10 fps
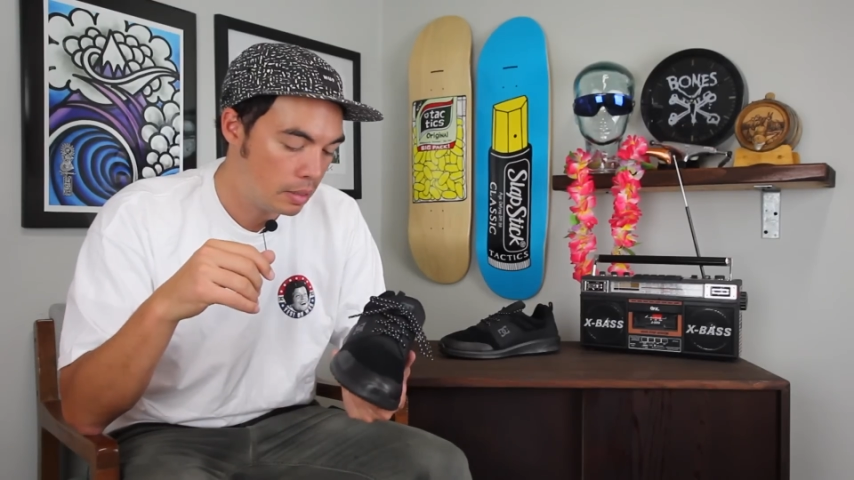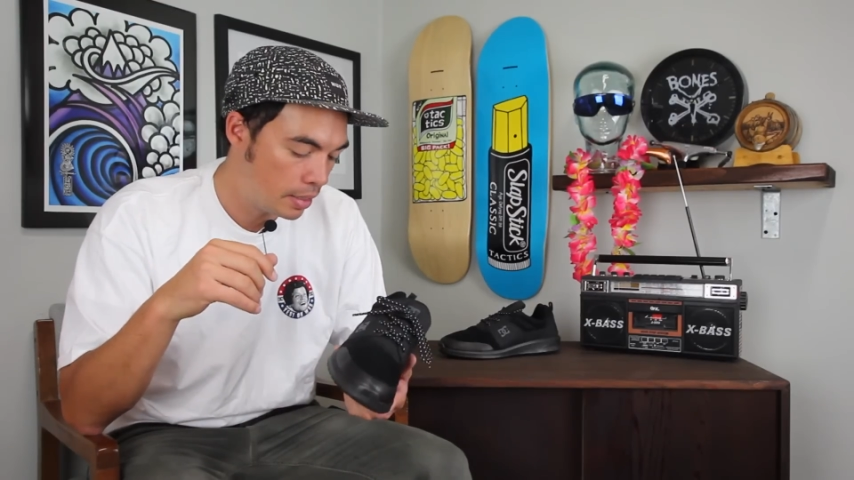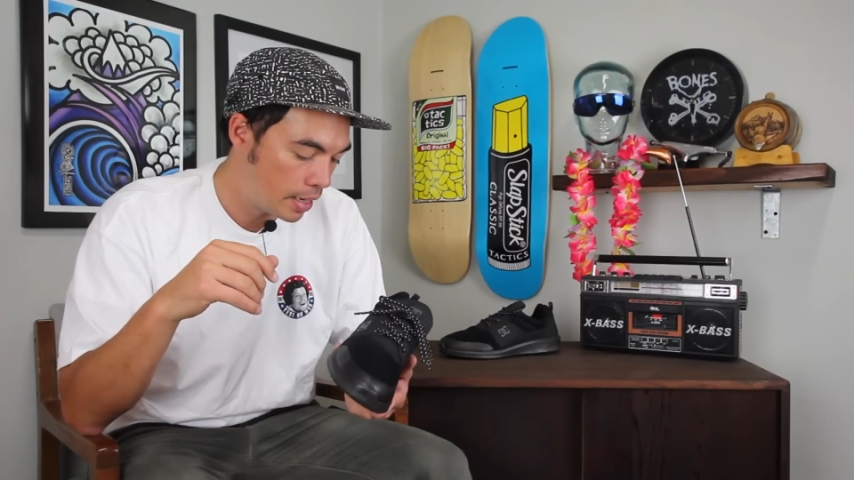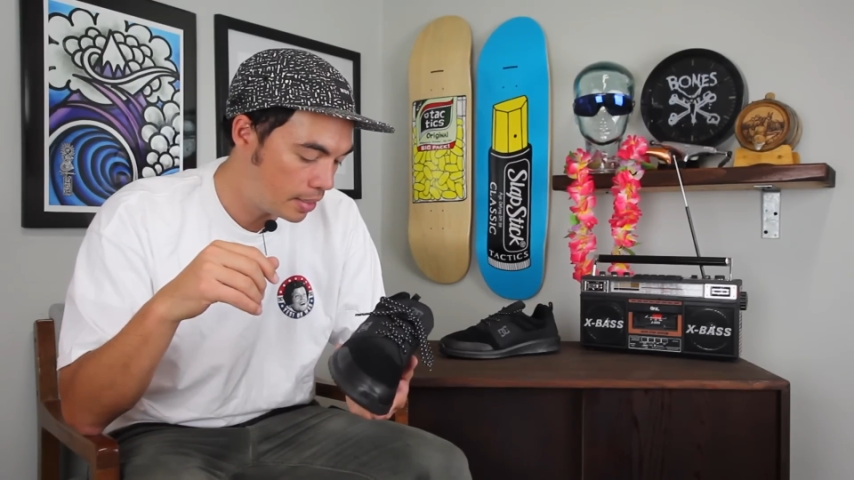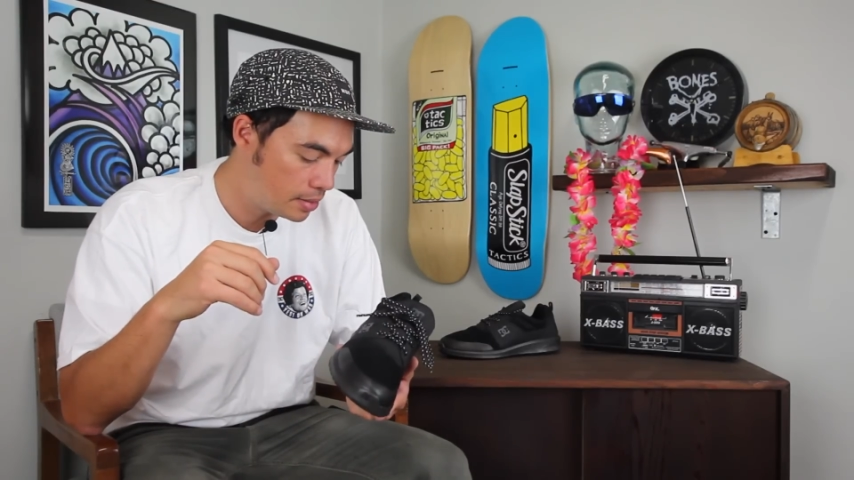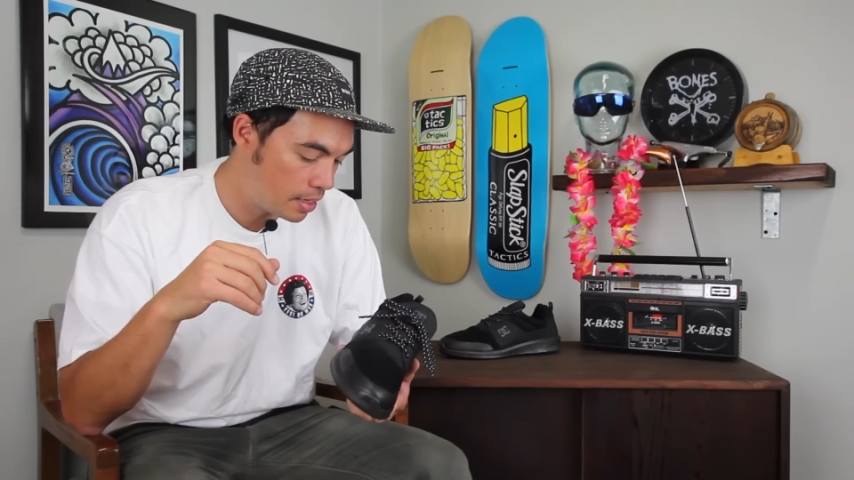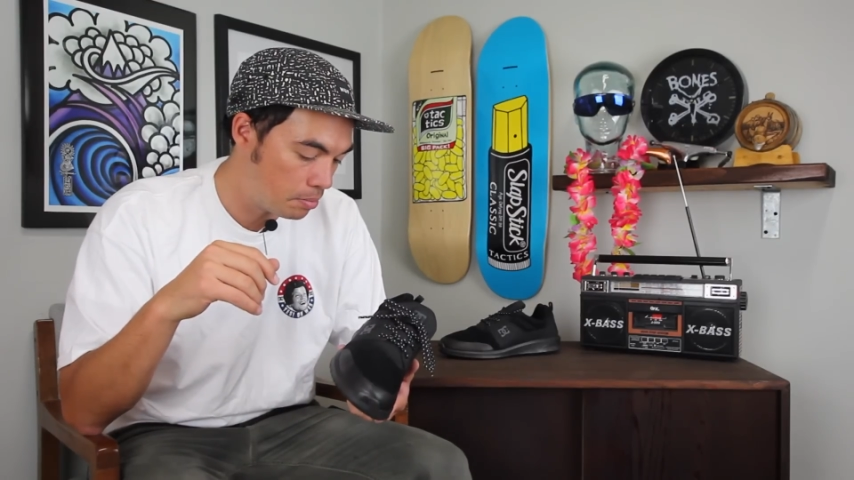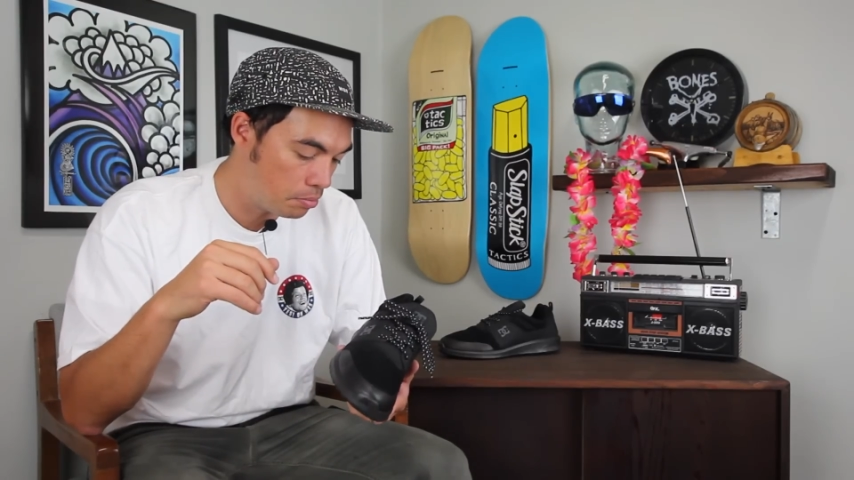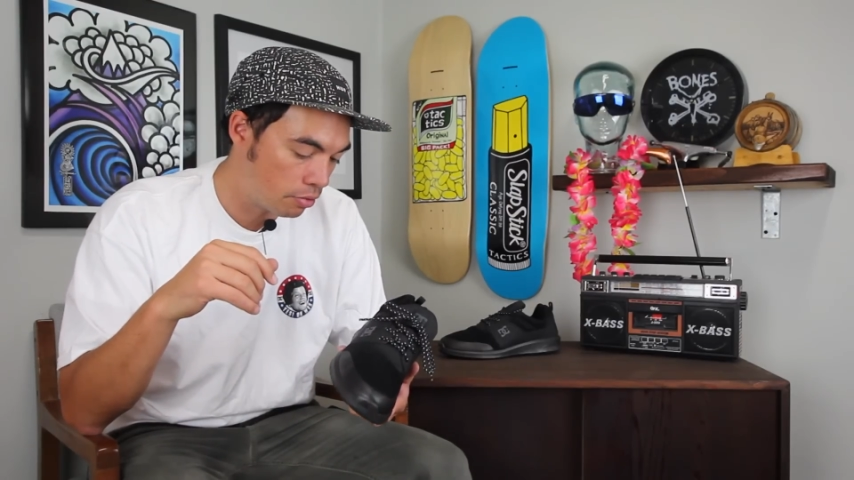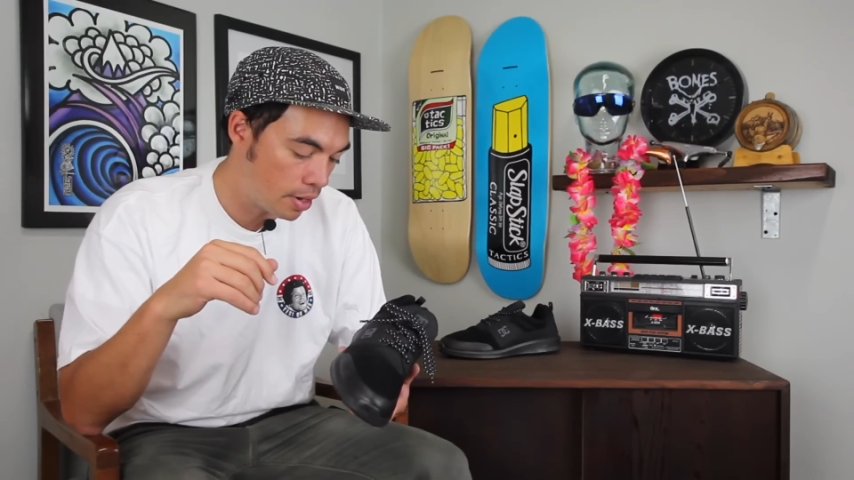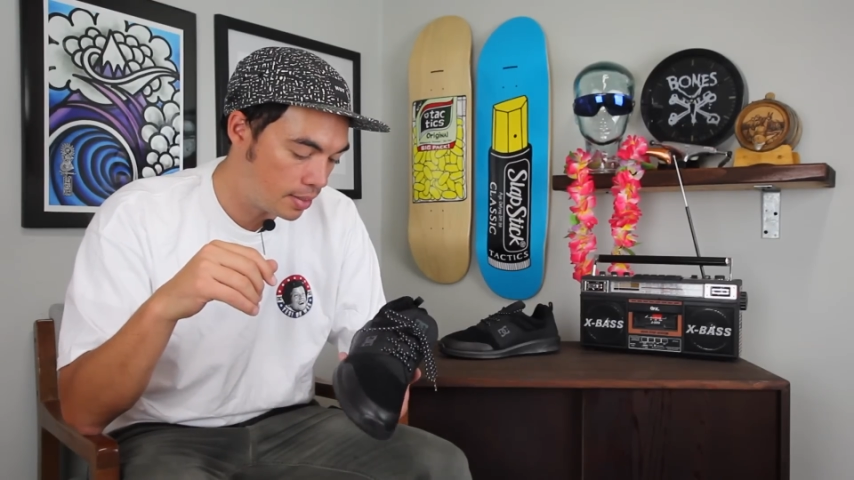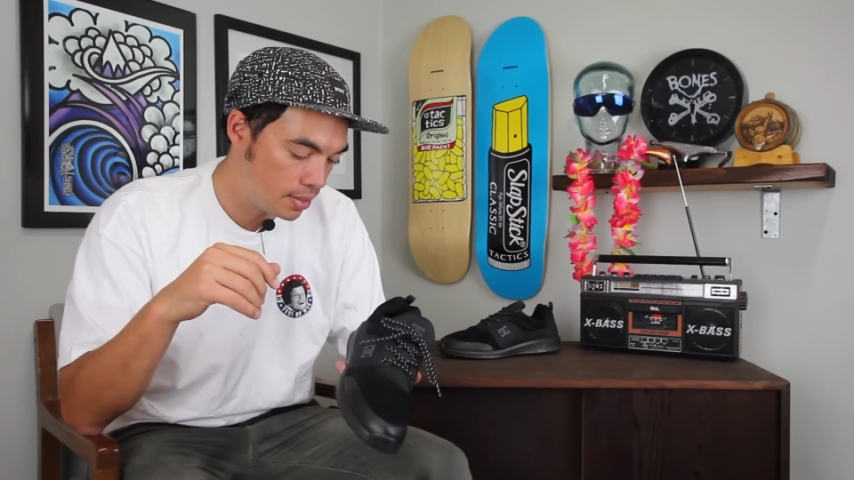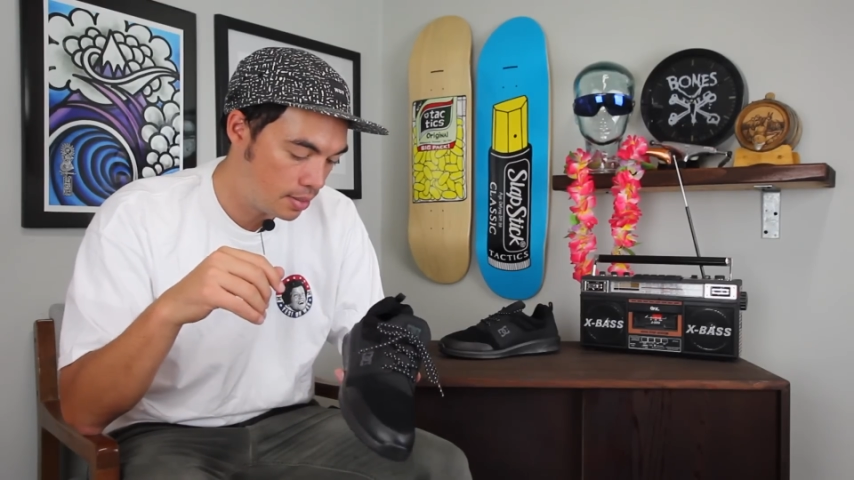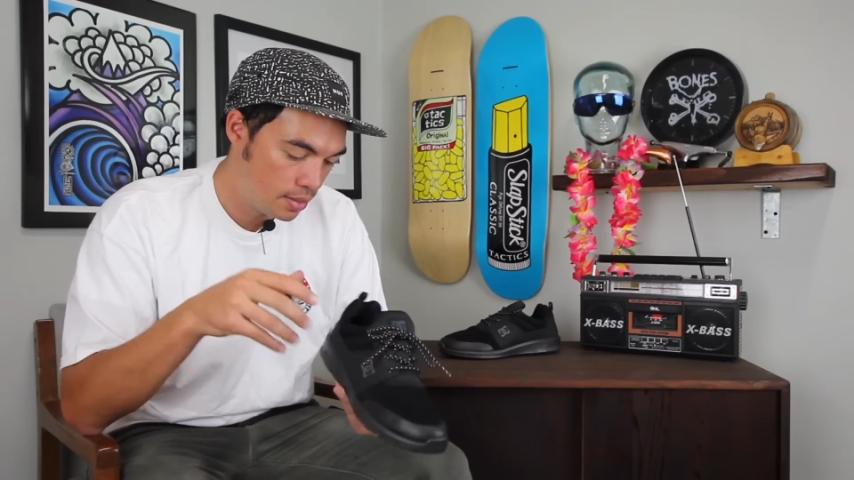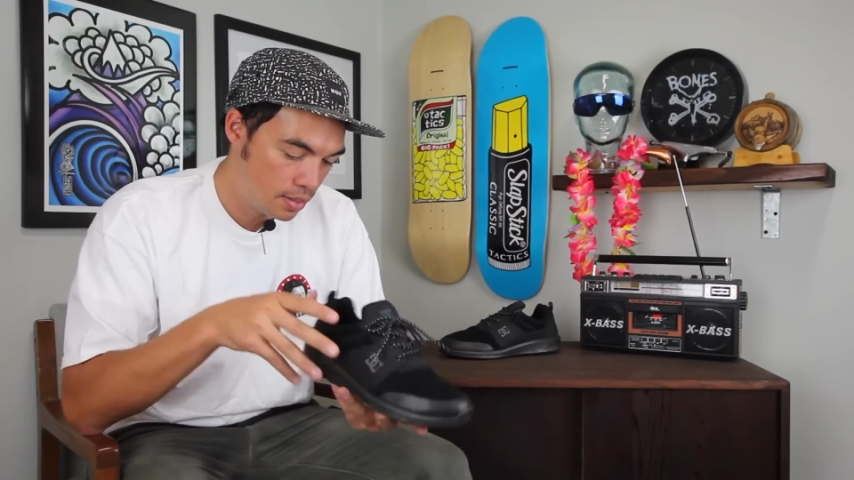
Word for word: nice and bright.